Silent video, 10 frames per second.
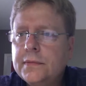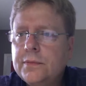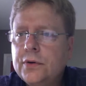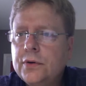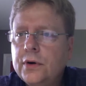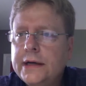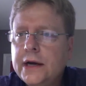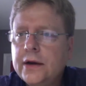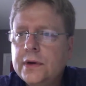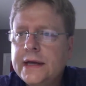point,
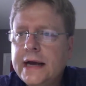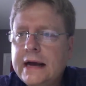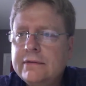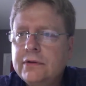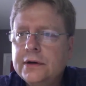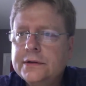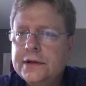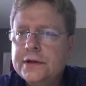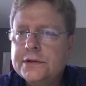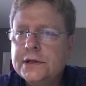one thing I've learned
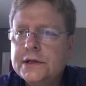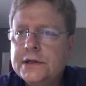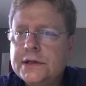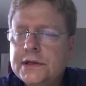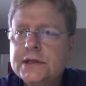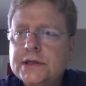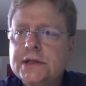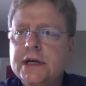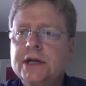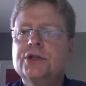that there's a
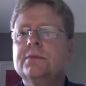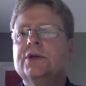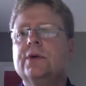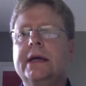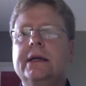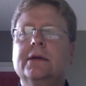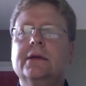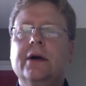distinction between,